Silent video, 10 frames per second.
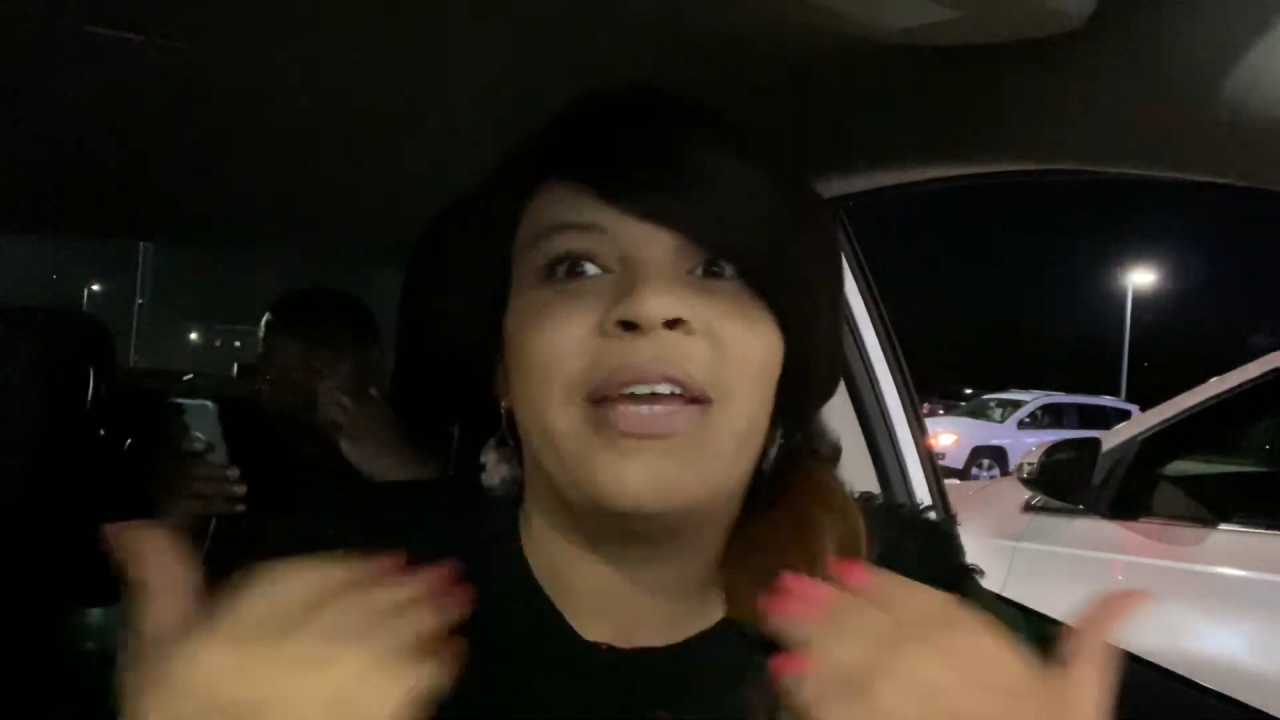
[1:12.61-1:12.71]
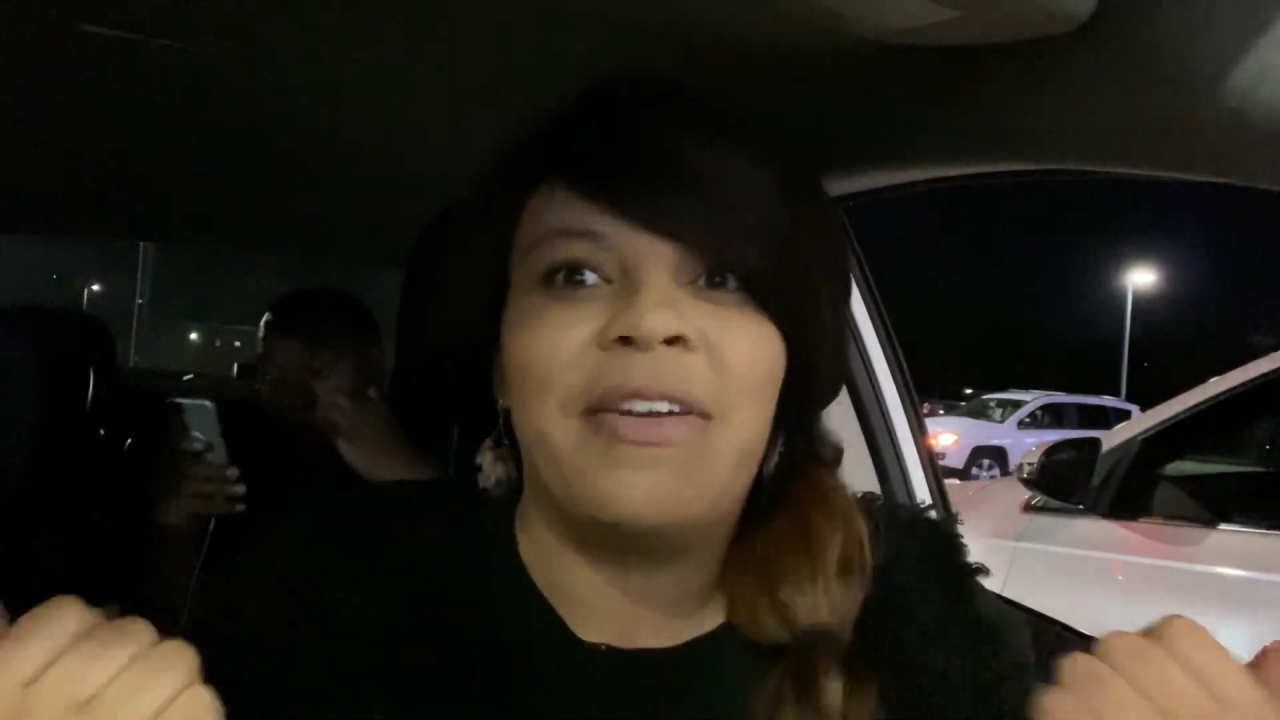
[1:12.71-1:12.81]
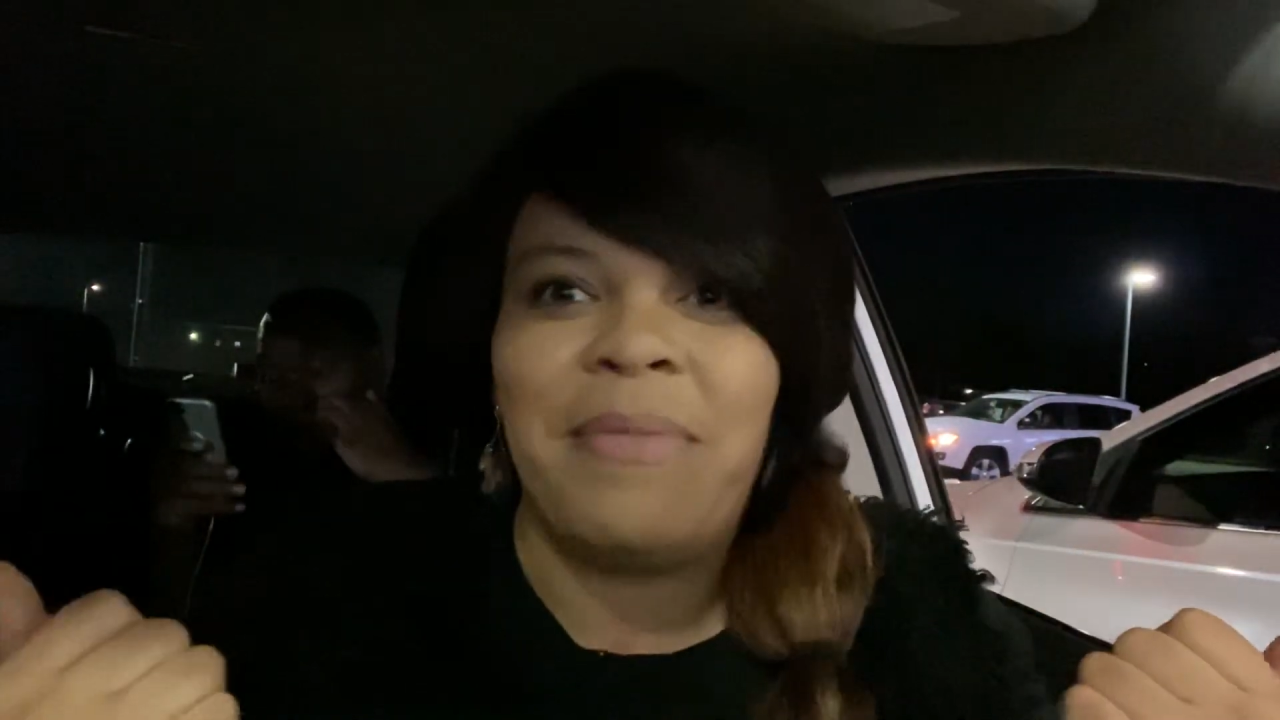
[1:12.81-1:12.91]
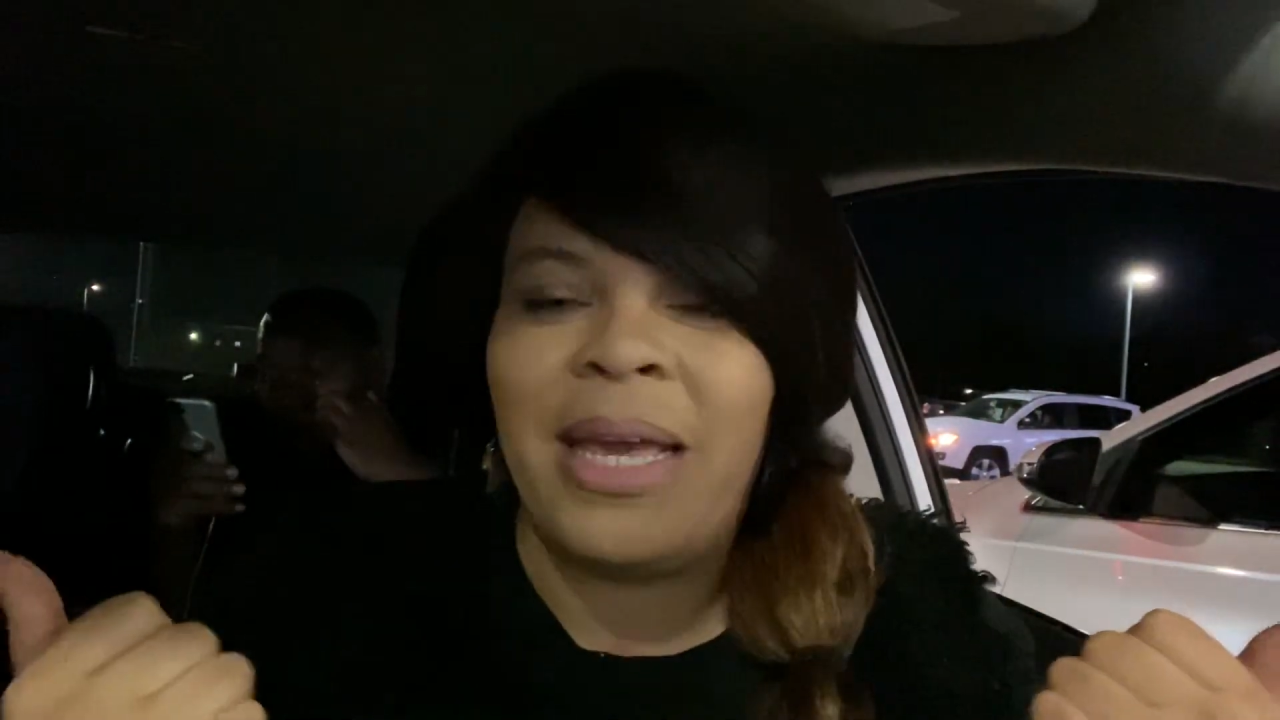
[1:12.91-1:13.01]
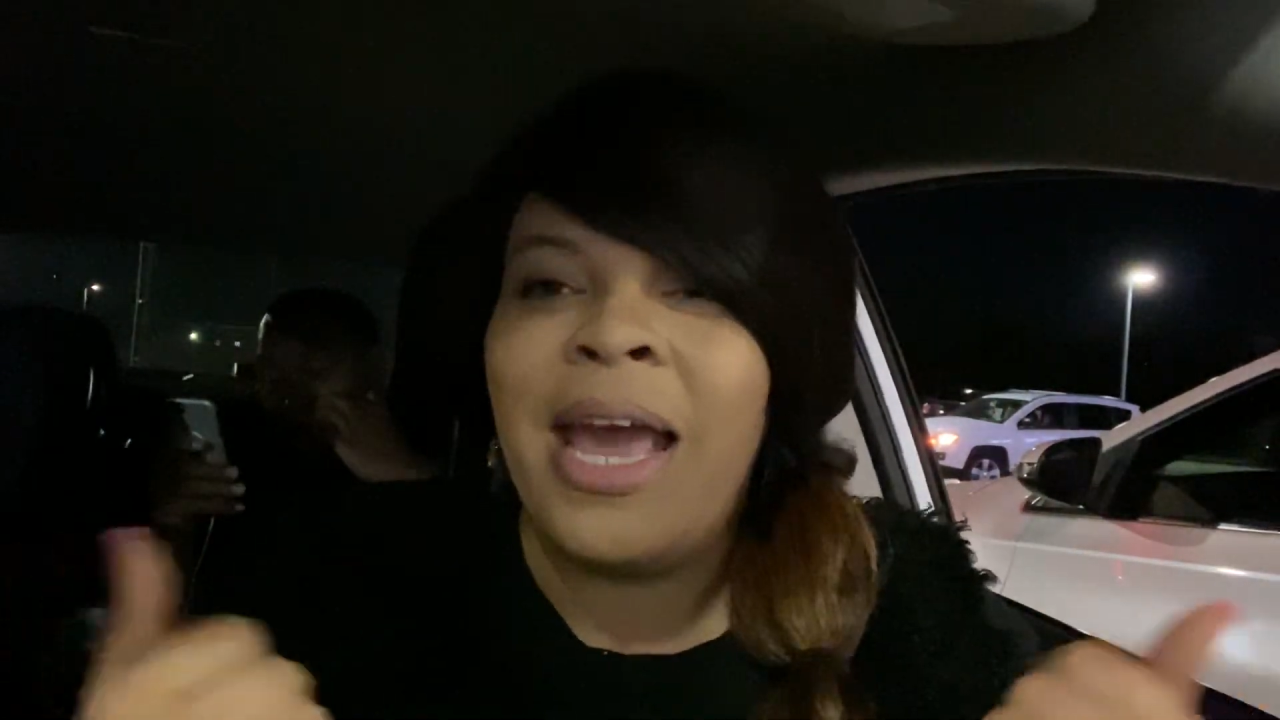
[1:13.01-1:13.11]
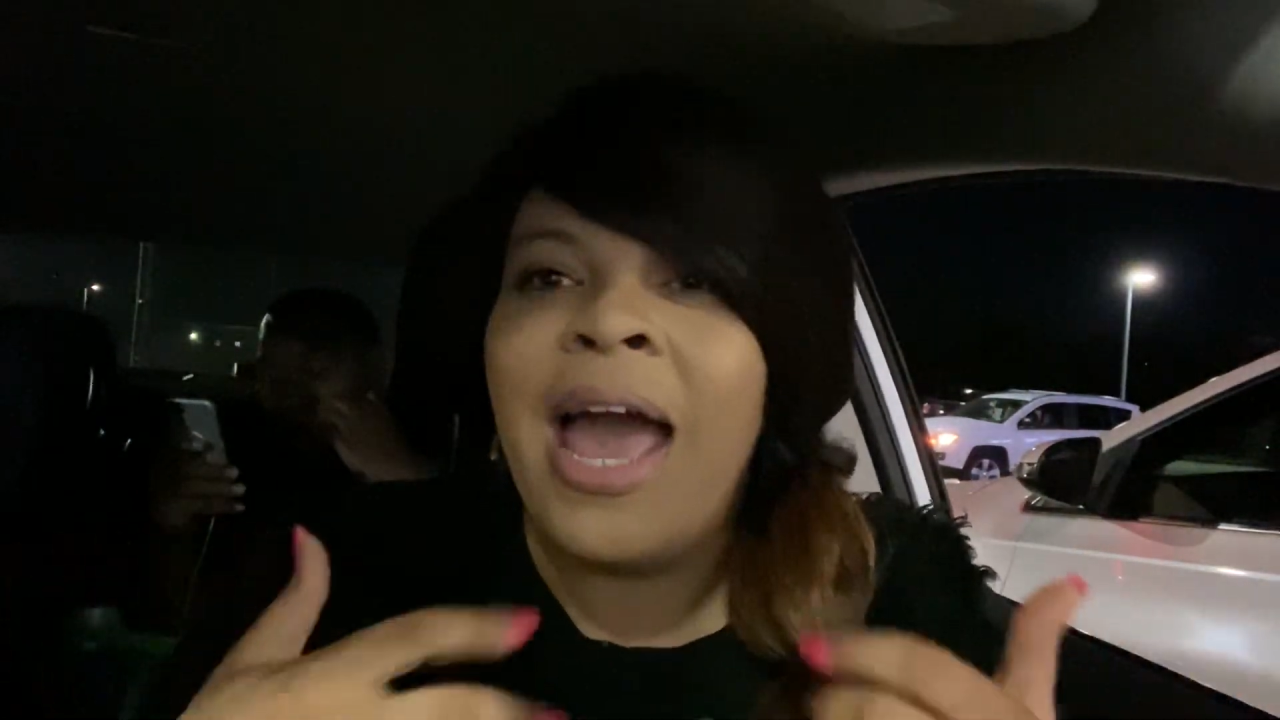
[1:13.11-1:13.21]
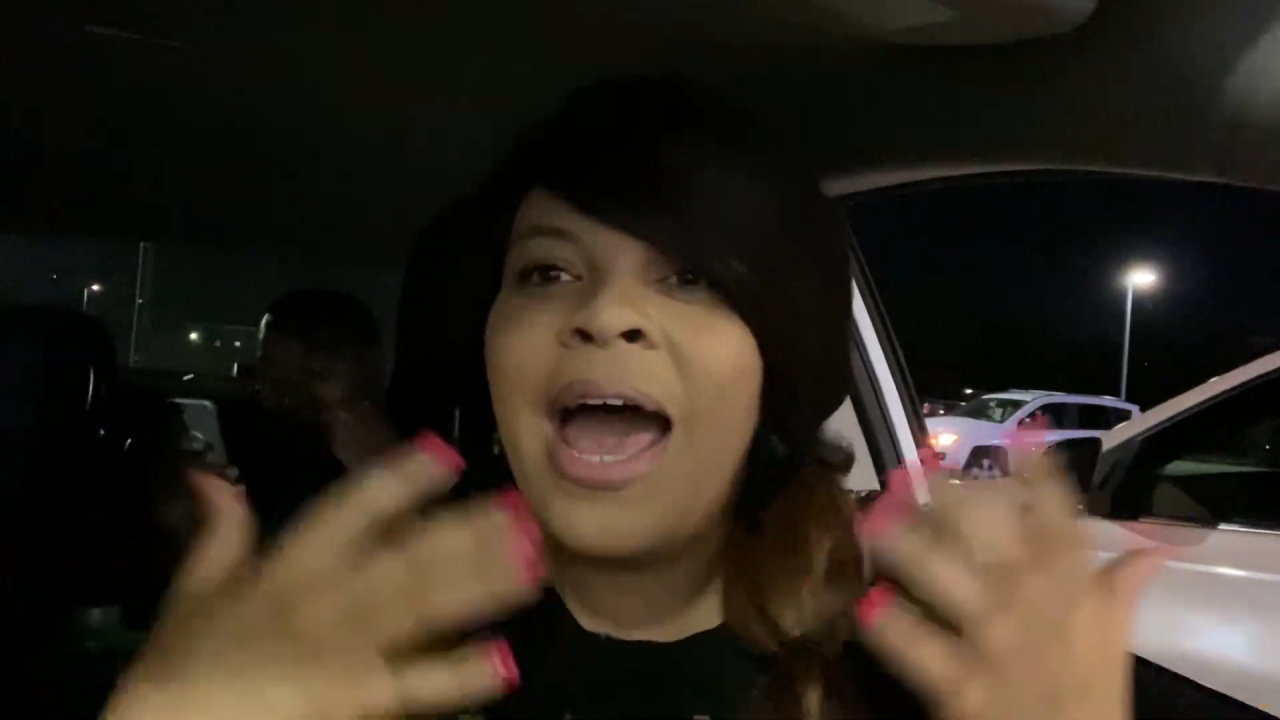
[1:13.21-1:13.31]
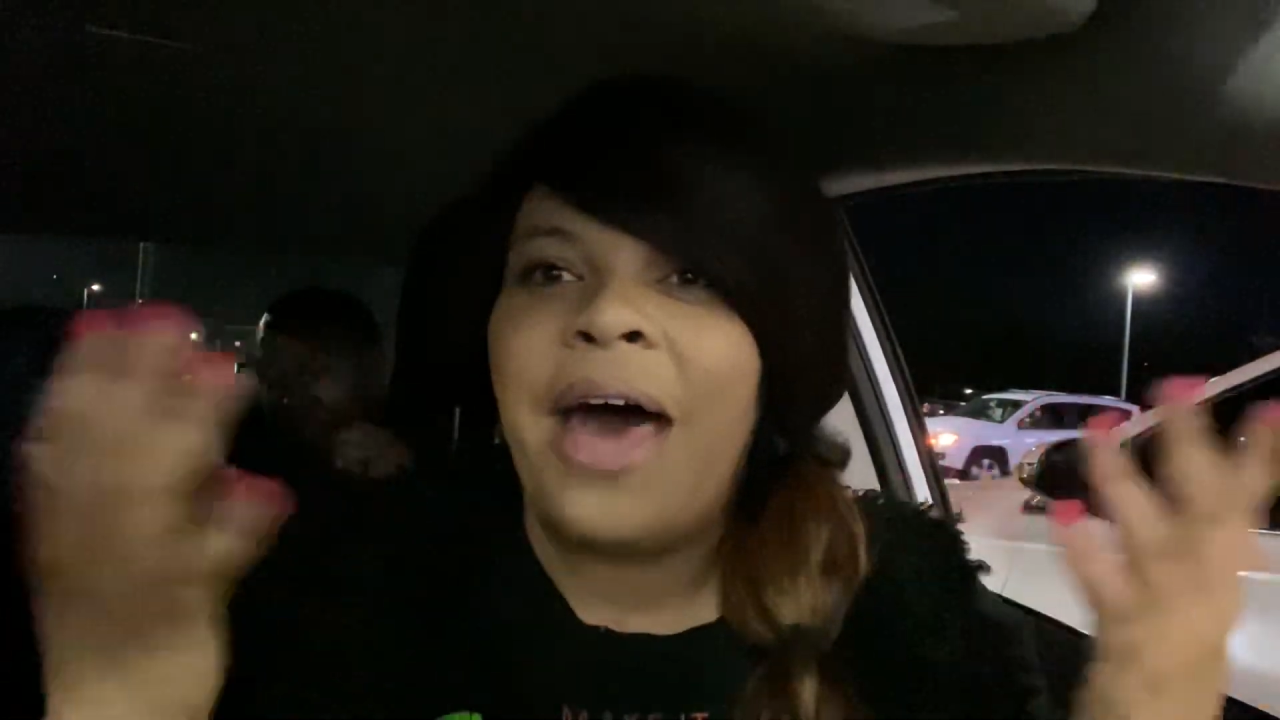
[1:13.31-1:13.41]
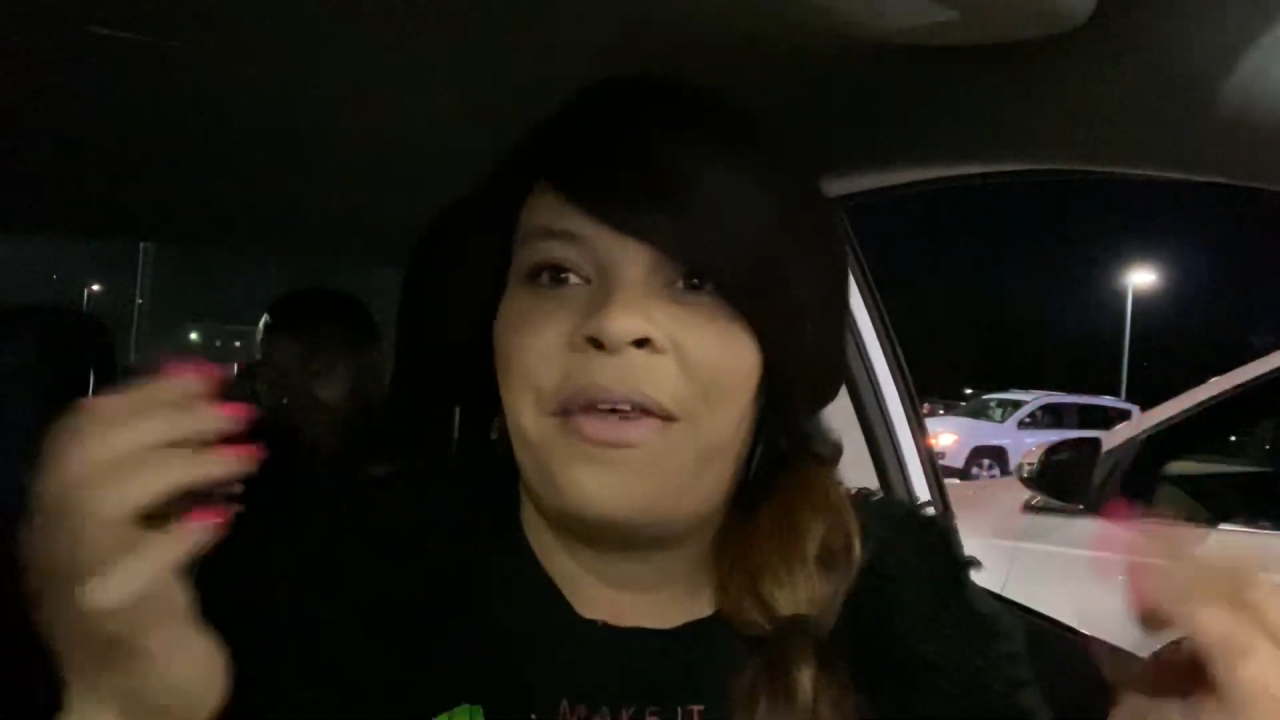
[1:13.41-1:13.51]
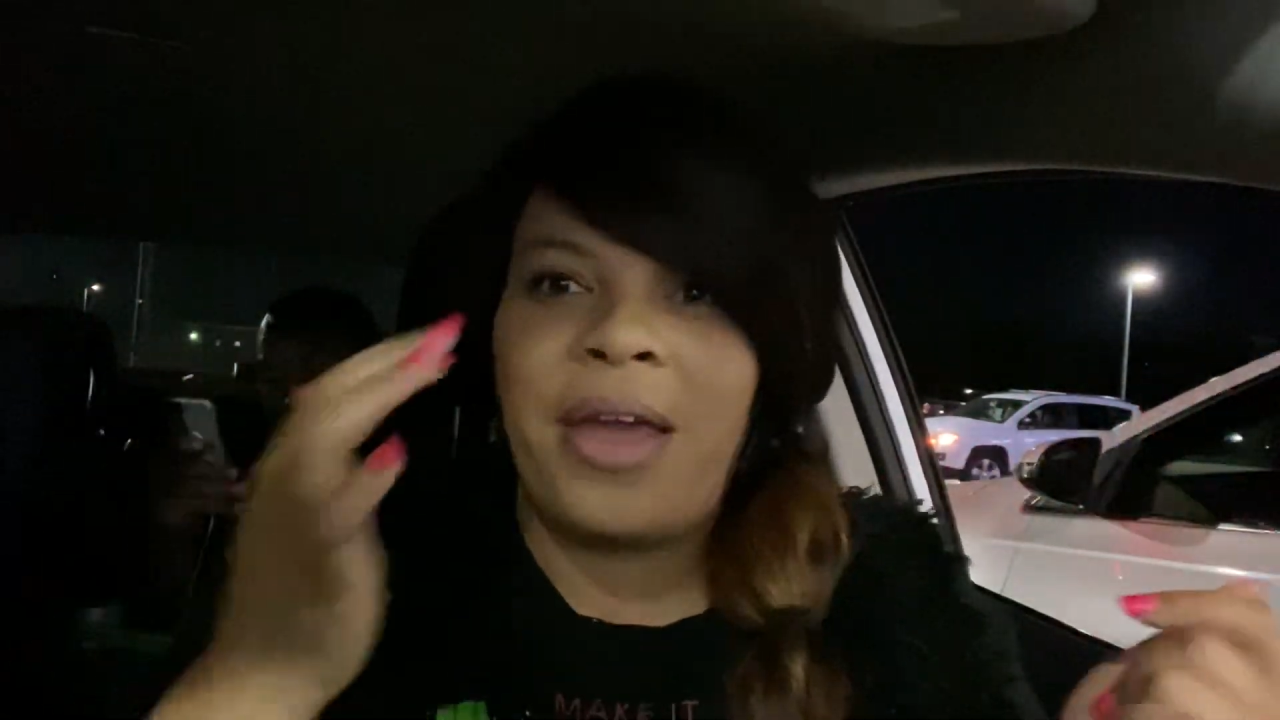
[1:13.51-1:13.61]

forgive me i know